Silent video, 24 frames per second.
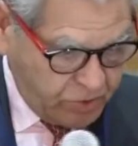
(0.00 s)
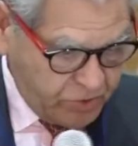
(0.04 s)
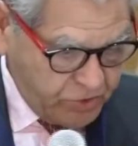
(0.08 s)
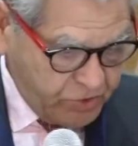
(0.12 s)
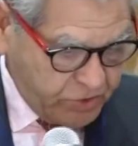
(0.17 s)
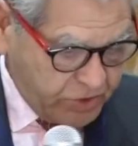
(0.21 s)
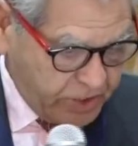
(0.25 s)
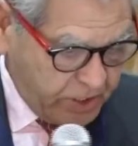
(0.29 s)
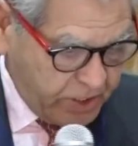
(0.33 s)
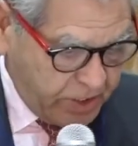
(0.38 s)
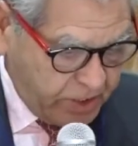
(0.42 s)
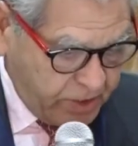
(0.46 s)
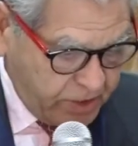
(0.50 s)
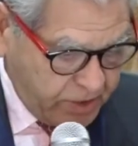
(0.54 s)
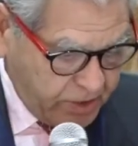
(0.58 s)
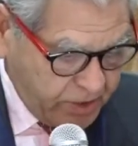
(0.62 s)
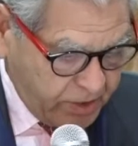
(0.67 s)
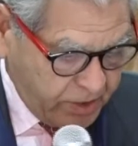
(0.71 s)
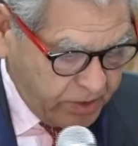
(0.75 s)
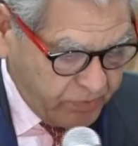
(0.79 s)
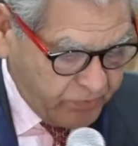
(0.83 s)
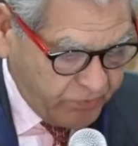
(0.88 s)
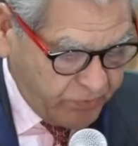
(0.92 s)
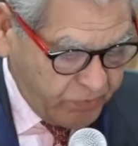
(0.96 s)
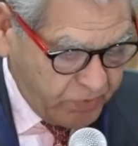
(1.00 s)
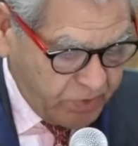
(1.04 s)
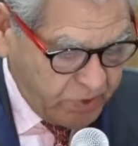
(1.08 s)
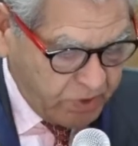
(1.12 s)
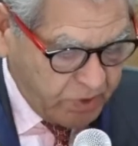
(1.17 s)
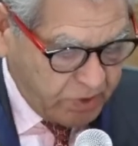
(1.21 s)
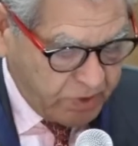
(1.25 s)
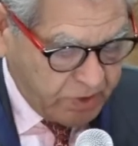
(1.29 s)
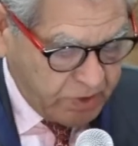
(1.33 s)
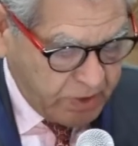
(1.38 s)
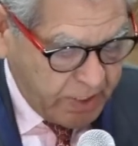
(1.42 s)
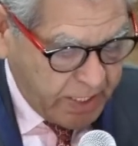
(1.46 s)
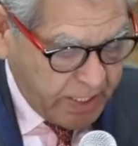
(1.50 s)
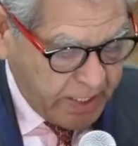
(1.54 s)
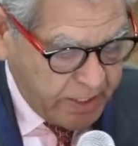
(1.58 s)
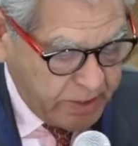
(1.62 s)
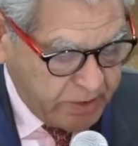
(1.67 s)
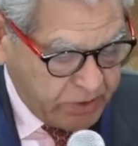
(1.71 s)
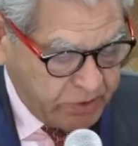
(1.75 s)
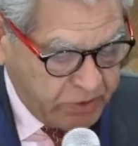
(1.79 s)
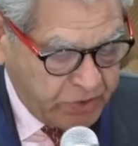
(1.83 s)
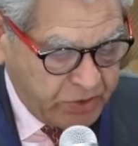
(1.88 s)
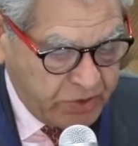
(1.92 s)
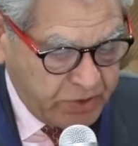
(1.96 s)
Jain has worked
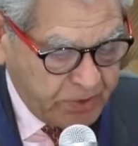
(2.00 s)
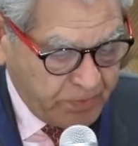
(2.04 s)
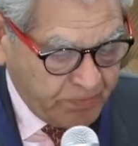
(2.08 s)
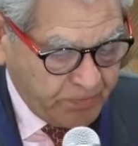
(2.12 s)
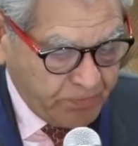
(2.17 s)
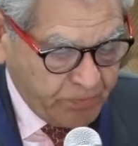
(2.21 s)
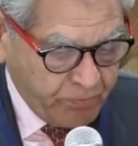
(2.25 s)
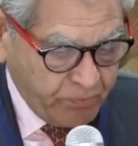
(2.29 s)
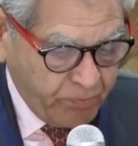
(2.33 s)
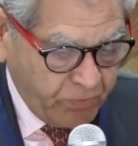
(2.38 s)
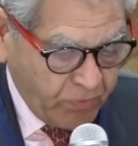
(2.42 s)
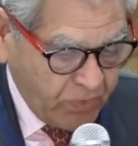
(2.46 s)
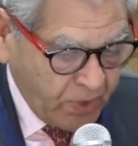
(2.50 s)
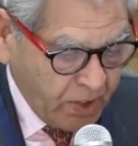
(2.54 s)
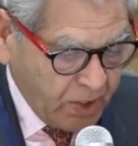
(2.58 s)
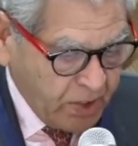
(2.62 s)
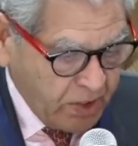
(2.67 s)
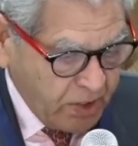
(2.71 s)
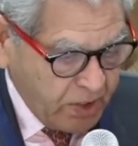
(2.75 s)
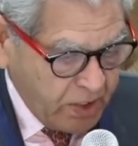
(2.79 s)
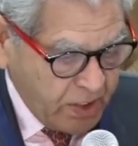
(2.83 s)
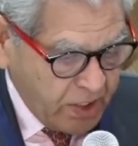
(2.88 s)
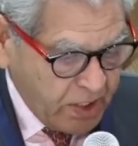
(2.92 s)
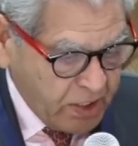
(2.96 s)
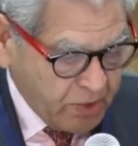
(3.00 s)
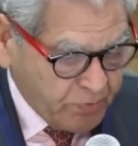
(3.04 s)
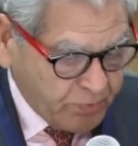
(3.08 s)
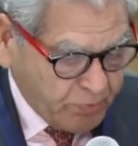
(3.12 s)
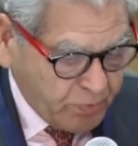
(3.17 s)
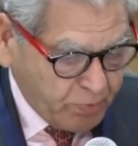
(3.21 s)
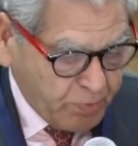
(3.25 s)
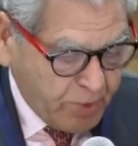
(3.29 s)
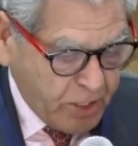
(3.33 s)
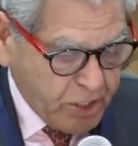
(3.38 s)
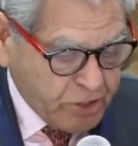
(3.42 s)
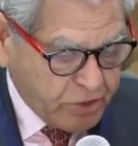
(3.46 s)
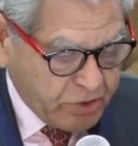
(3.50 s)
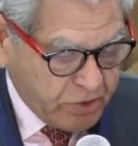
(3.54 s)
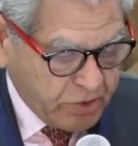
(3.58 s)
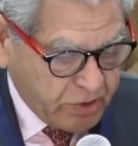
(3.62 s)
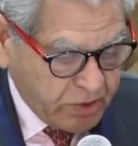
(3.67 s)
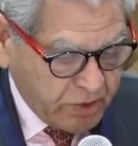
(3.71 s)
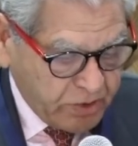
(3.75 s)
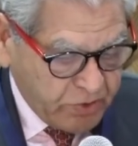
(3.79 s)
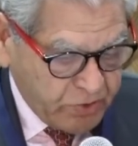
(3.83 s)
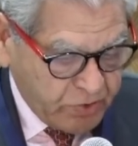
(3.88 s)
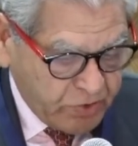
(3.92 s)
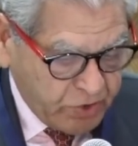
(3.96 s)
as
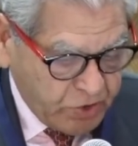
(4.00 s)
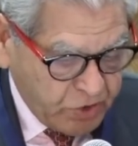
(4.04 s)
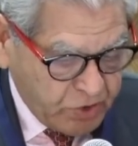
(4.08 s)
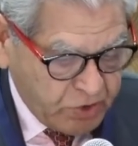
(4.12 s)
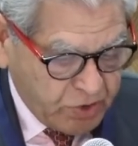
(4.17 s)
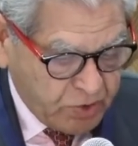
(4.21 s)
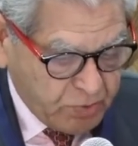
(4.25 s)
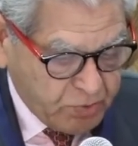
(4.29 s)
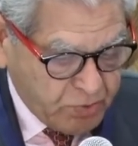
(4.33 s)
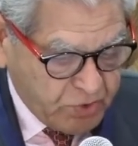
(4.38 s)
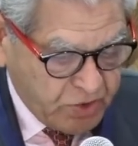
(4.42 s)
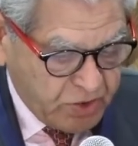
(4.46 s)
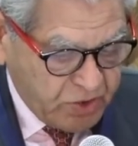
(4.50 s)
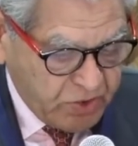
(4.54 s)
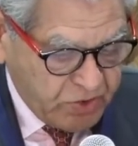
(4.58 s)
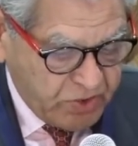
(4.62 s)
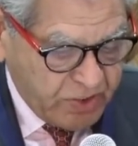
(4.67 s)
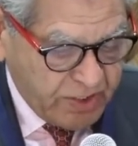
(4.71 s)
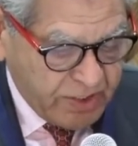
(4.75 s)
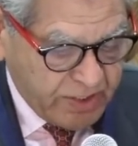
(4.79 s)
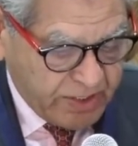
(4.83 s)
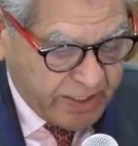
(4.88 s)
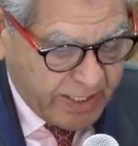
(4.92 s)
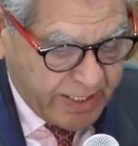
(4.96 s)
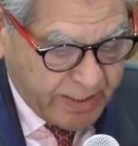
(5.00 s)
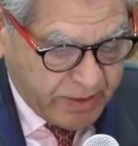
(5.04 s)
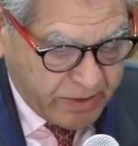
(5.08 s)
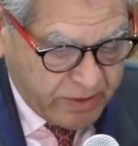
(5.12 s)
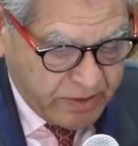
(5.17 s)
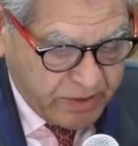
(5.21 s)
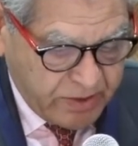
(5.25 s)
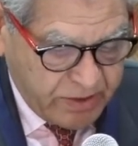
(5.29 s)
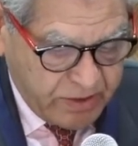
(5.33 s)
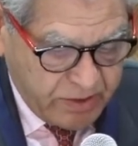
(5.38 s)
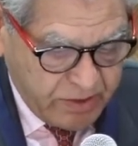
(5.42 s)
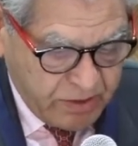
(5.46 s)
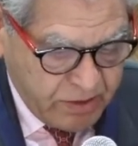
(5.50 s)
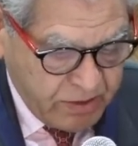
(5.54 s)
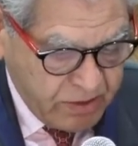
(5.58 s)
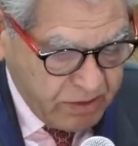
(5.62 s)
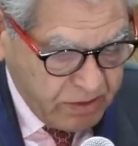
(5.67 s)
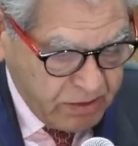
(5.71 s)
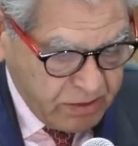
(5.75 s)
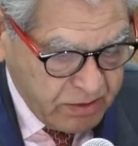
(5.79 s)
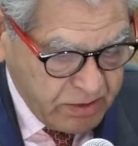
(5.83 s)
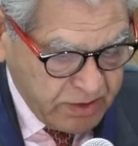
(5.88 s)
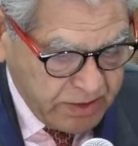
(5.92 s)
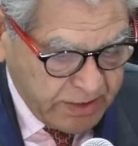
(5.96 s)
information and systems consultant,
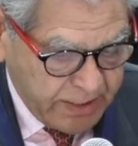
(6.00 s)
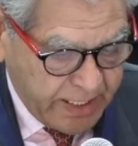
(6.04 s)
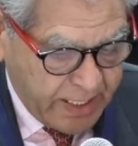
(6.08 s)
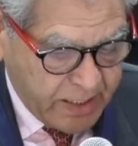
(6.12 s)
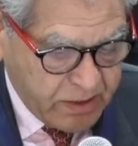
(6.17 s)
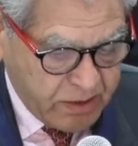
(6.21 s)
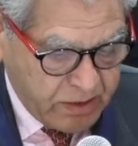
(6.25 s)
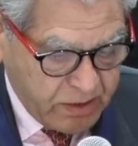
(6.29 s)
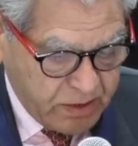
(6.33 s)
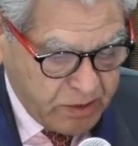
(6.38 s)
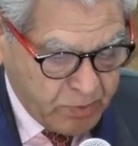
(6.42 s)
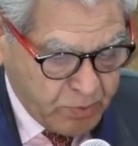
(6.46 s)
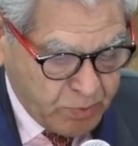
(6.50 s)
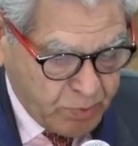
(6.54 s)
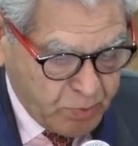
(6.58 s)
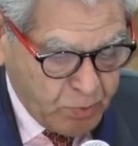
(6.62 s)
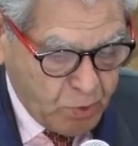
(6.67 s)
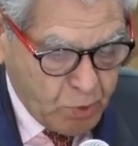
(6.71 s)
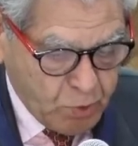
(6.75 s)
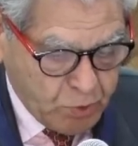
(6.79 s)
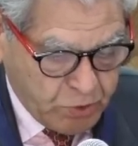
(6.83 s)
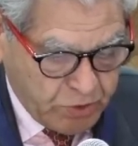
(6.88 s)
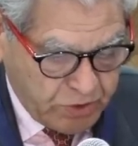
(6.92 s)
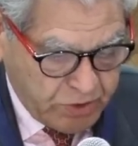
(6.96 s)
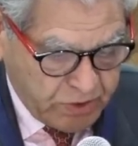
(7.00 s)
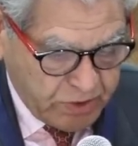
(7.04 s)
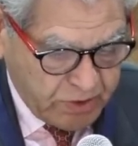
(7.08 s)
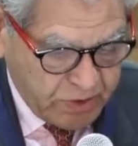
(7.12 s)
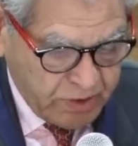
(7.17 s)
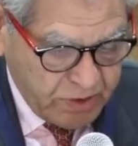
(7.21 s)
director, promoter,